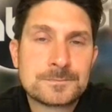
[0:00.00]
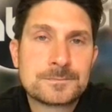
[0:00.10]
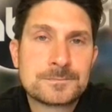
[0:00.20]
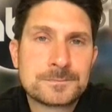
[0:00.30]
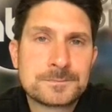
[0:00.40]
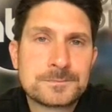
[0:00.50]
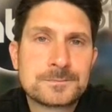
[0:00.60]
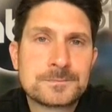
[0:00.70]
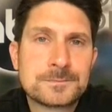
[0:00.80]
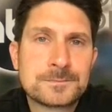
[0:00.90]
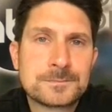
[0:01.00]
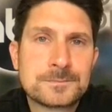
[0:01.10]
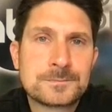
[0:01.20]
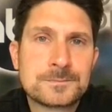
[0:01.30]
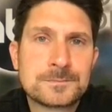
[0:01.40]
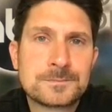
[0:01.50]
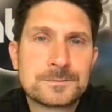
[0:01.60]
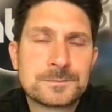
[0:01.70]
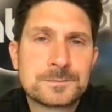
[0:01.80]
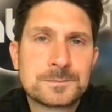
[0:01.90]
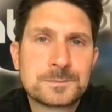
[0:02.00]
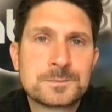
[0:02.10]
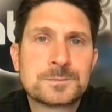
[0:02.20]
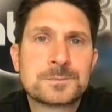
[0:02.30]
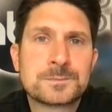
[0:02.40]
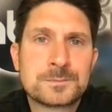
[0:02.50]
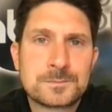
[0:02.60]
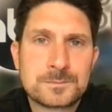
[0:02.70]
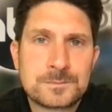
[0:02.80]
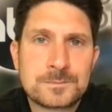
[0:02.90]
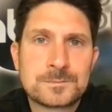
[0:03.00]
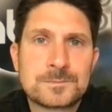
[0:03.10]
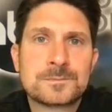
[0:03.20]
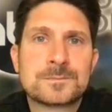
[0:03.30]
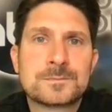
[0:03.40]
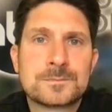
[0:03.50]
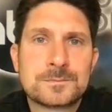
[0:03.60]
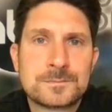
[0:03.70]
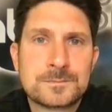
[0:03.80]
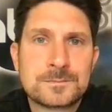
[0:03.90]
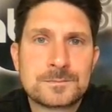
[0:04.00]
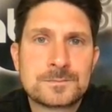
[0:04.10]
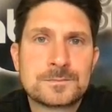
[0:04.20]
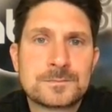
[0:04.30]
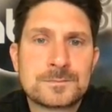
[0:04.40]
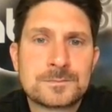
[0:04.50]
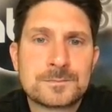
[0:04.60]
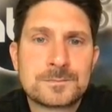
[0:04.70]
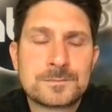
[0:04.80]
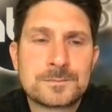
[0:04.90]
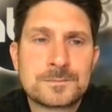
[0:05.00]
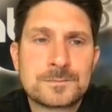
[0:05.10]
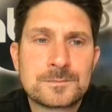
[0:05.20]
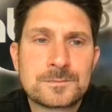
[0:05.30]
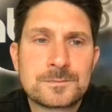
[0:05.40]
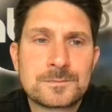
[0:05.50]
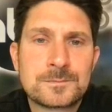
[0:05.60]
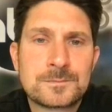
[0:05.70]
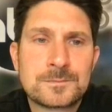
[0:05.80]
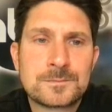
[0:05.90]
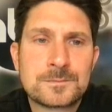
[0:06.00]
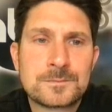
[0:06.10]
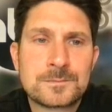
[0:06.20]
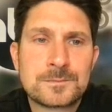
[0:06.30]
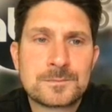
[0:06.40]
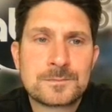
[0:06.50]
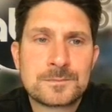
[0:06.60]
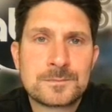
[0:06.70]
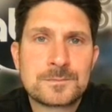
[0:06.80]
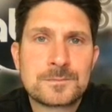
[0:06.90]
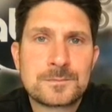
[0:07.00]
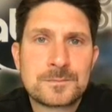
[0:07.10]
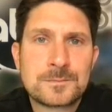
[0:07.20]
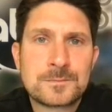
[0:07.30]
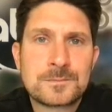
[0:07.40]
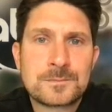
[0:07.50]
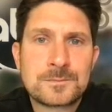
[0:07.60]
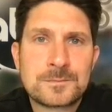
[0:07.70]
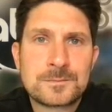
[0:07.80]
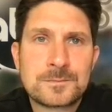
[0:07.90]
(not speaking)